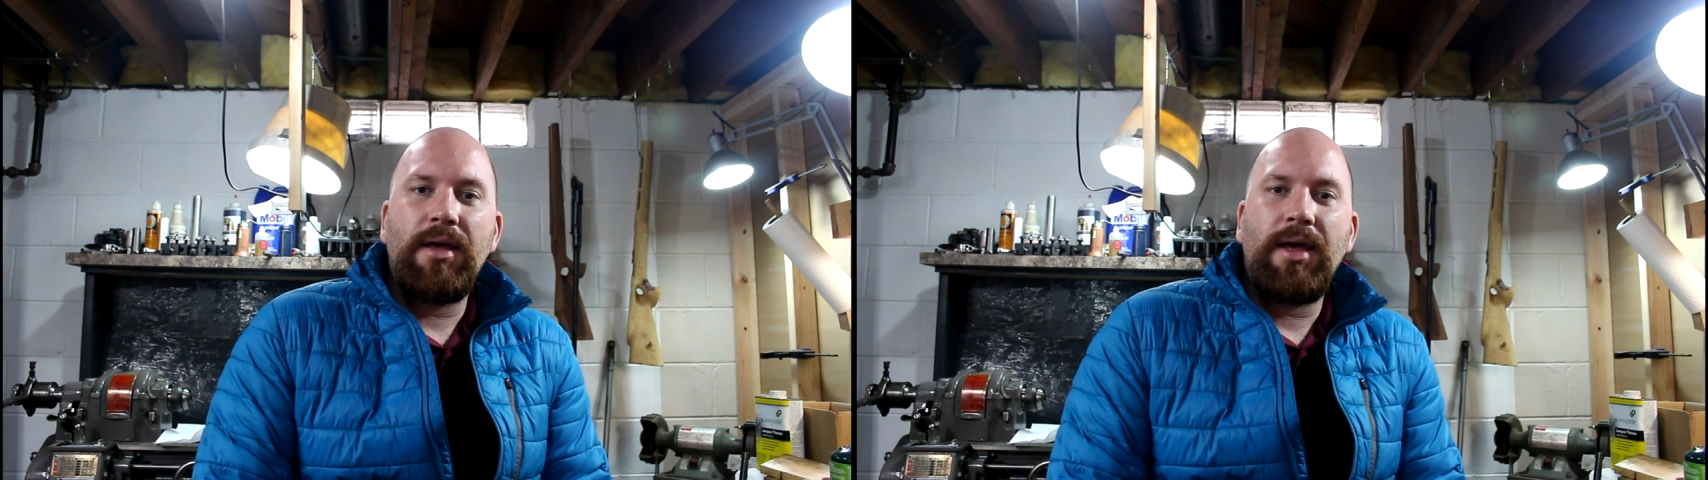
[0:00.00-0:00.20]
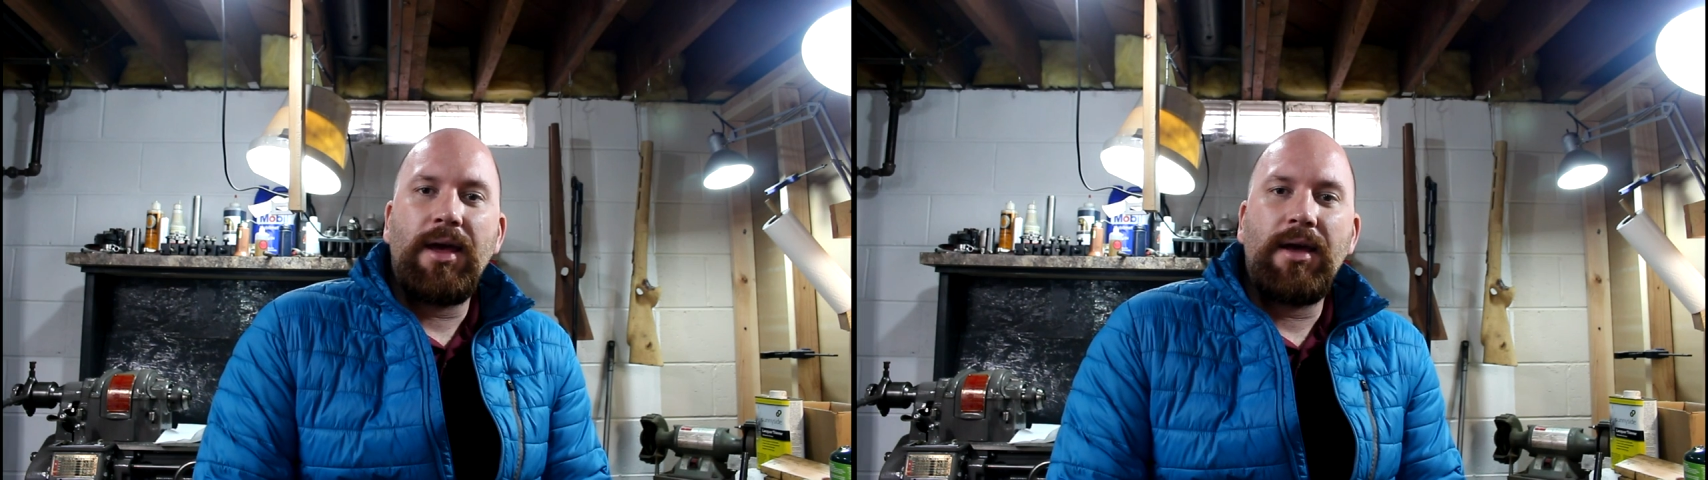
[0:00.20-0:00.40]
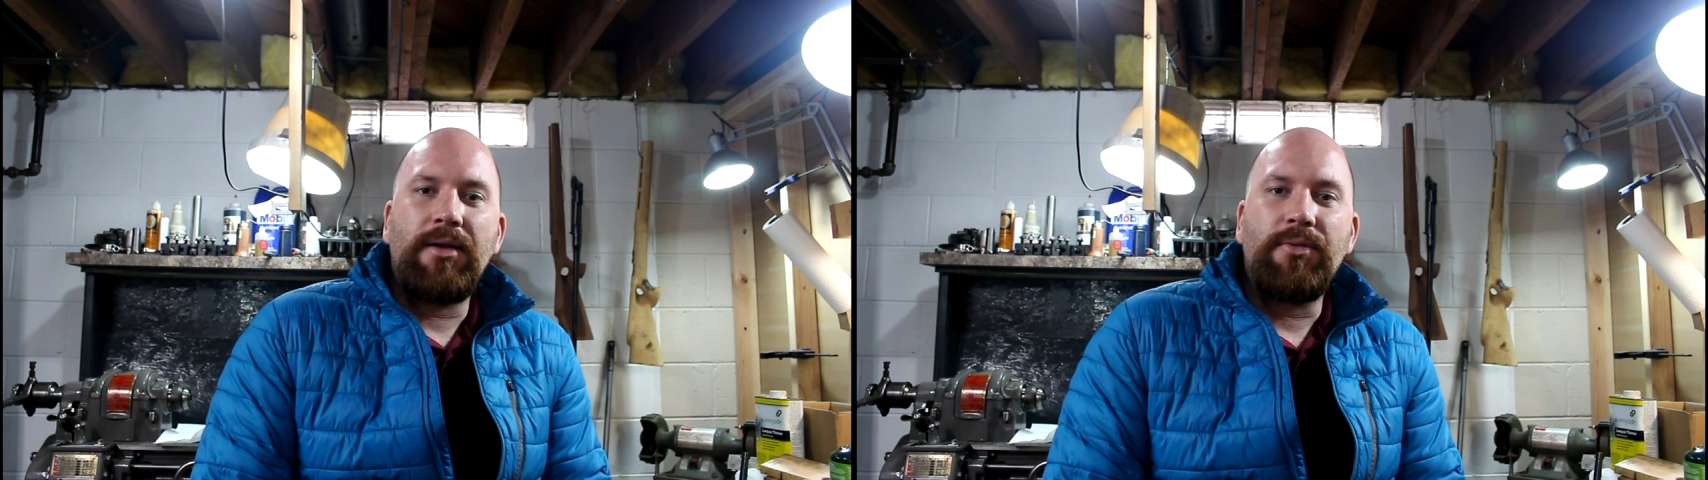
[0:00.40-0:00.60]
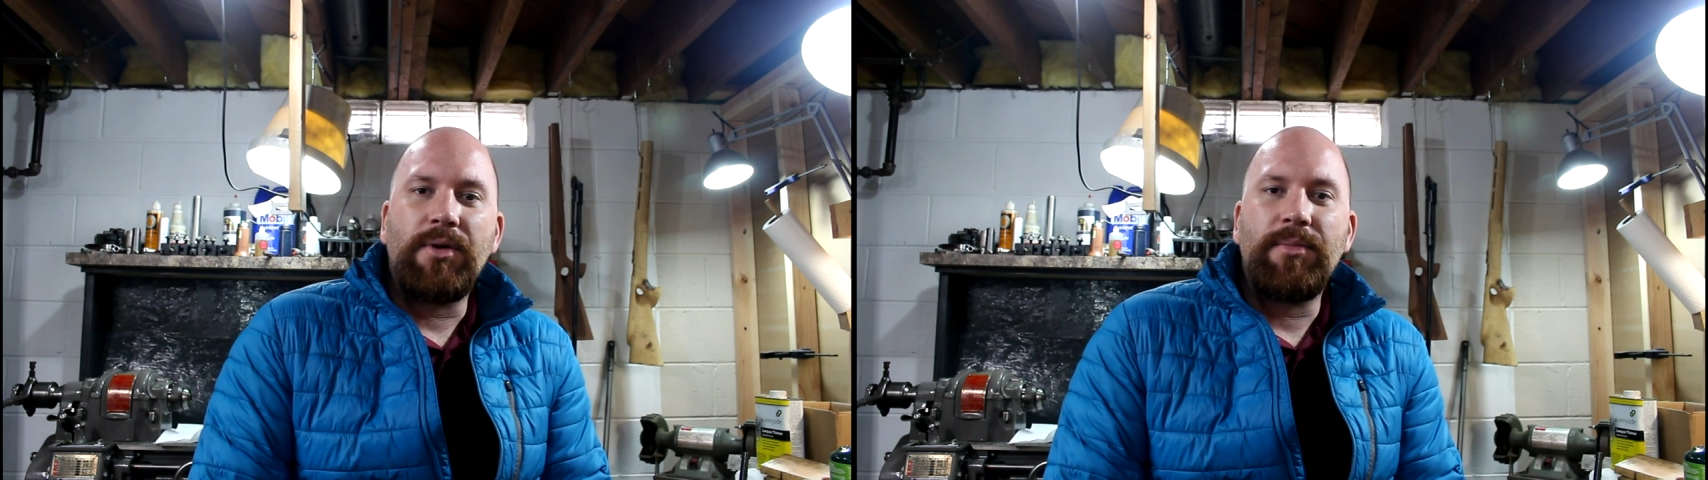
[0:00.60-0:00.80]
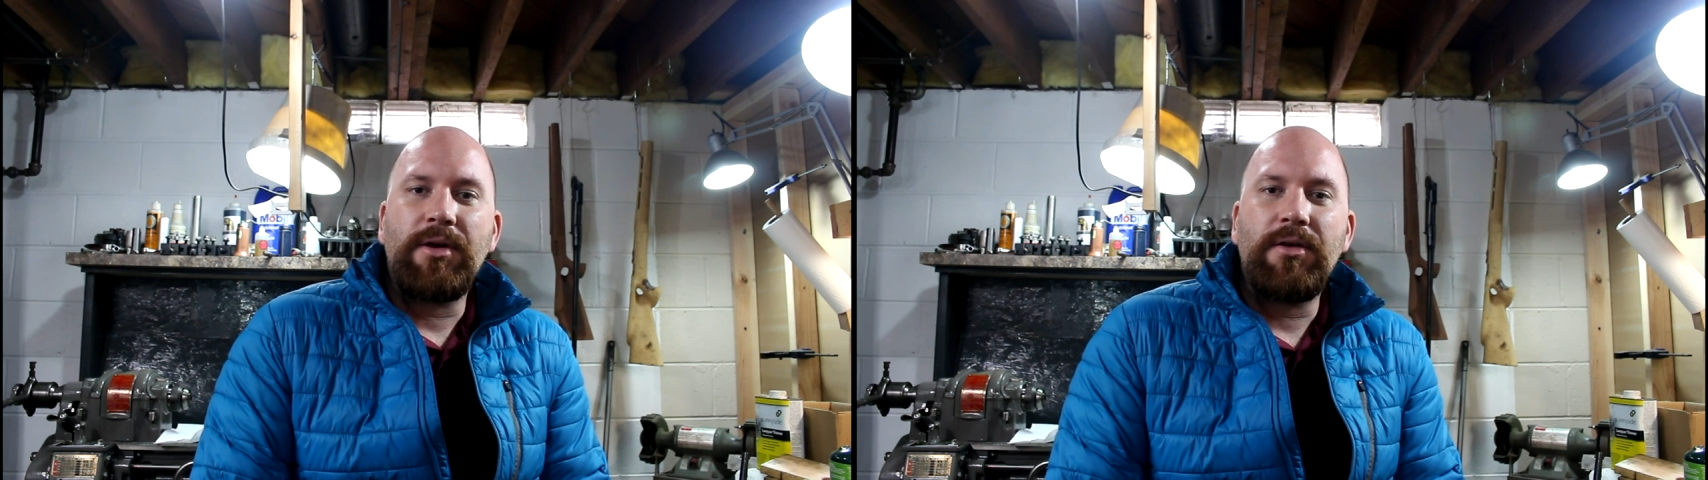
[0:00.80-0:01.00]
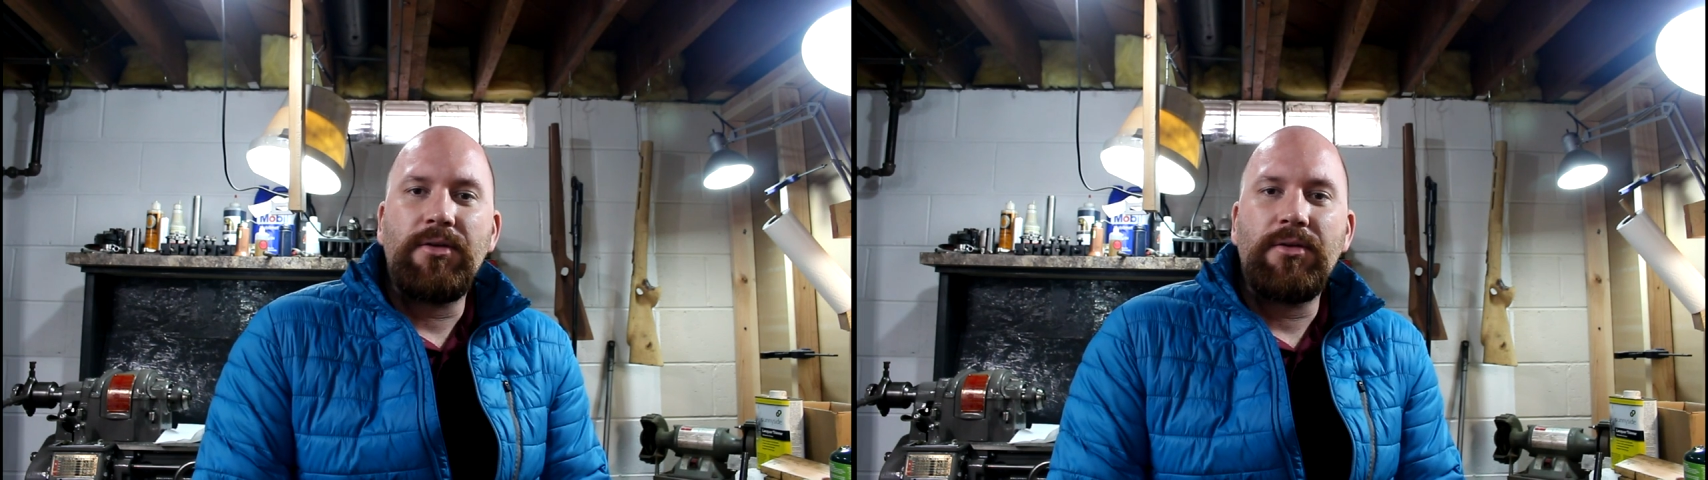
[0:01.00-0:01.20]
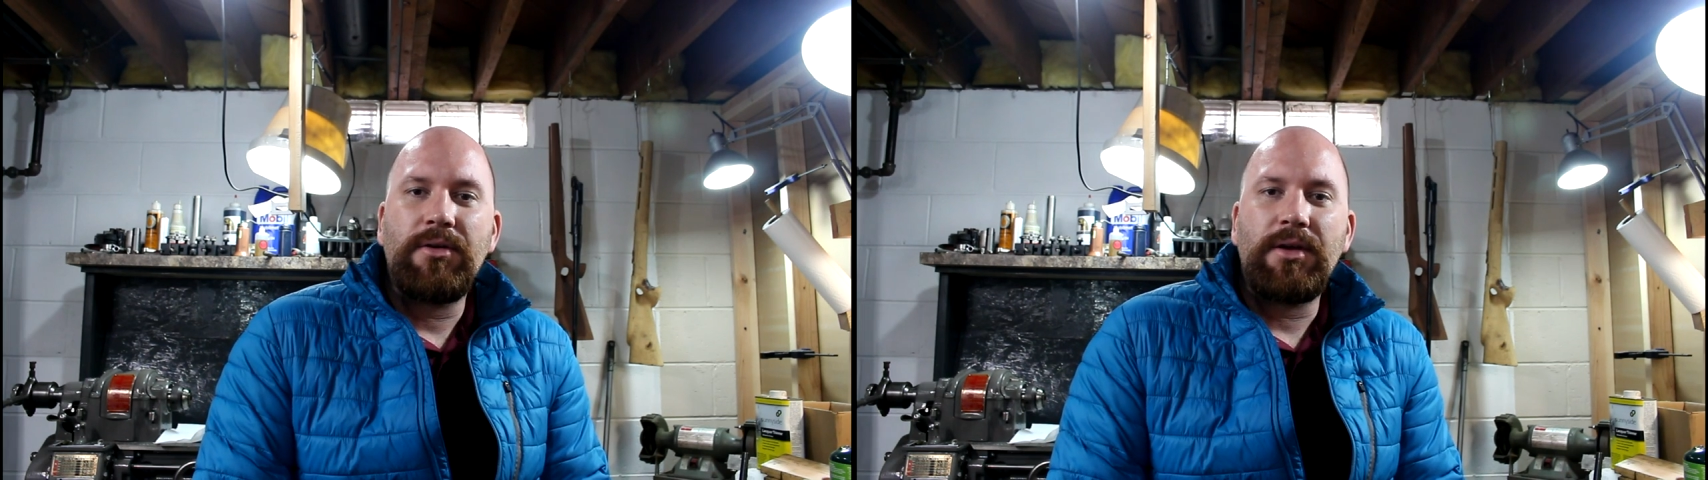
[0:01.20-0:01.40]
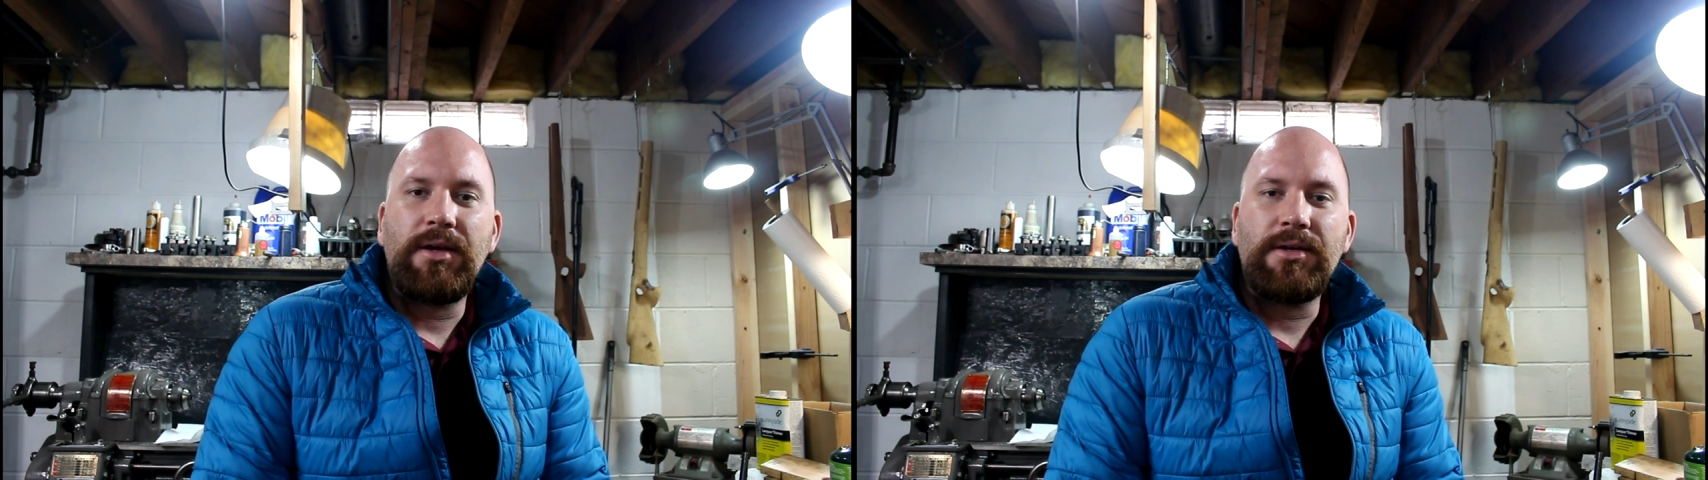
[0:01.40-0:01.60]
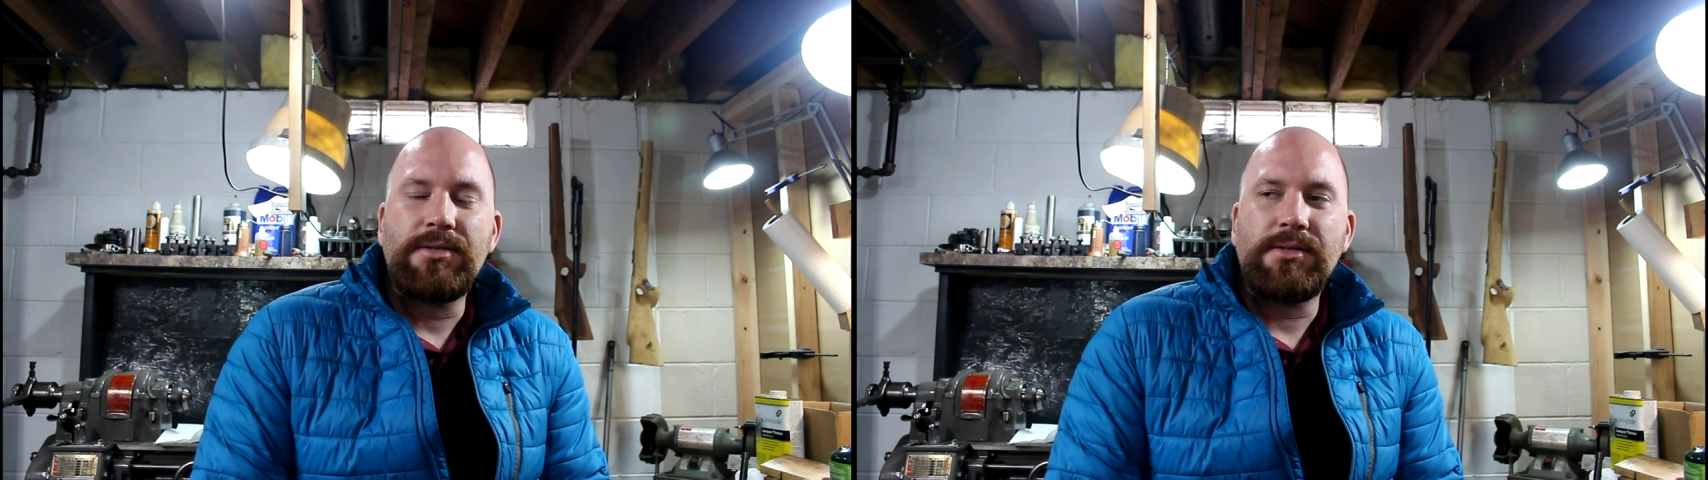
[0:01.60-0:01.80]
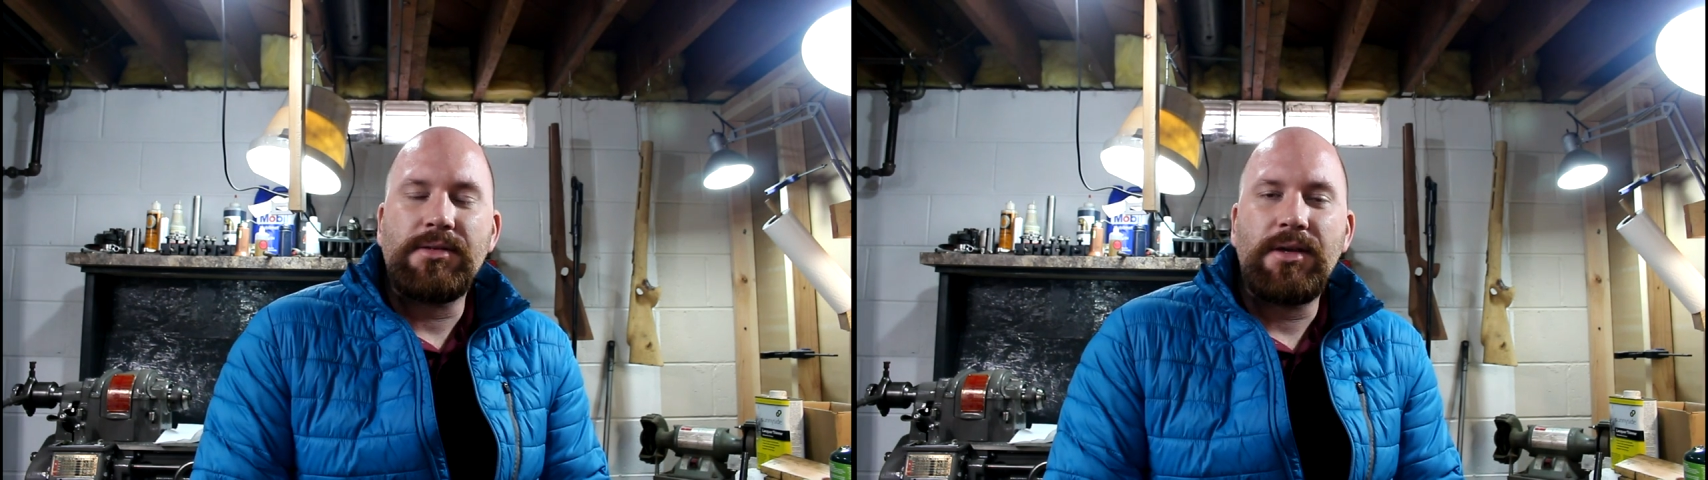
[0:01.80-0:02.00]
And what I'm going to do
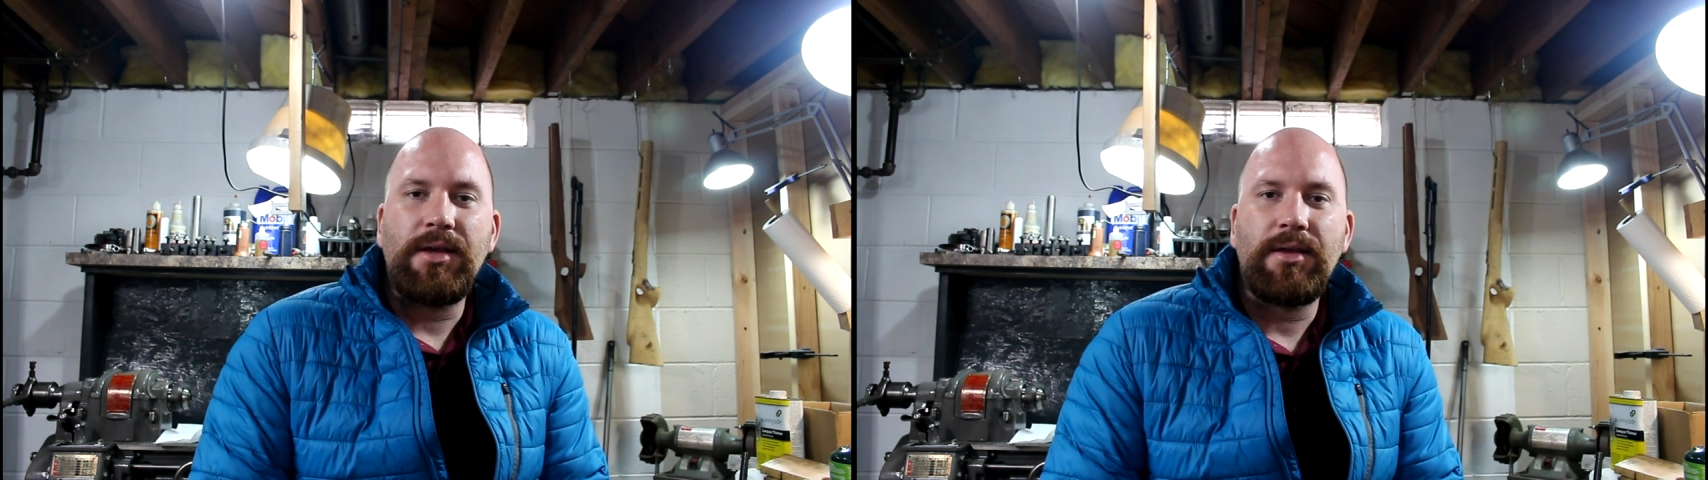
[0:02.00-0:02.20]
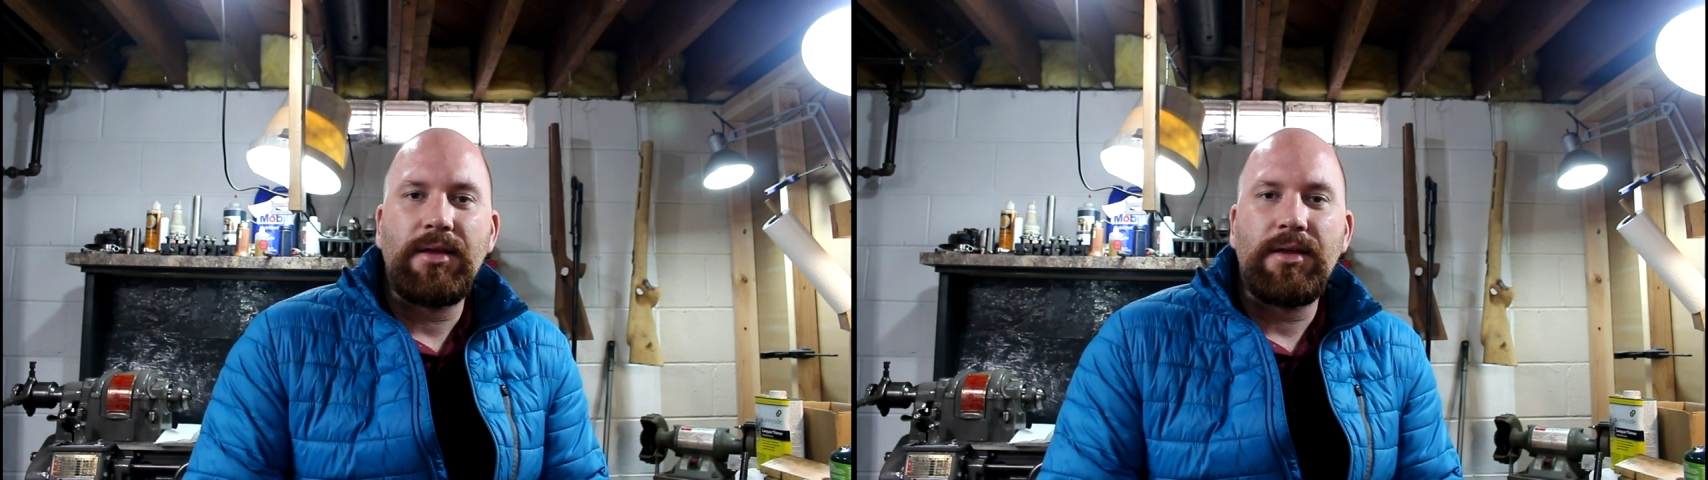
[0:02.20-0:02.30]
is,